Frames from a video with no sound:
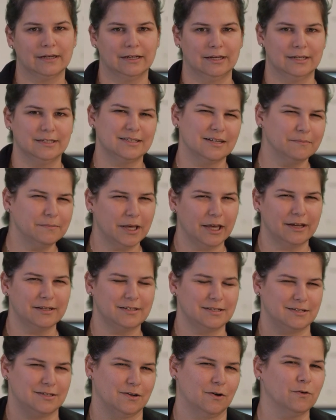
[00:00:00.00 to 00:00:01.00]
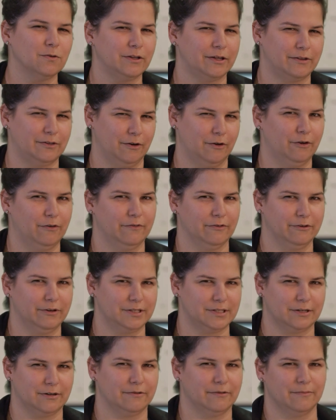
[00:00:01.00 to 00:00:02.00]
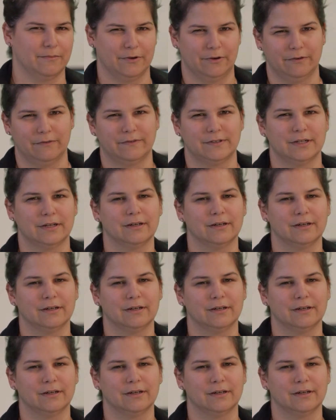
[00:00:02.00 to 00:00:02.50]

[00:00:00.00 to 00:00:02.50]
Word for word: In some cases, only the ovaries are removed.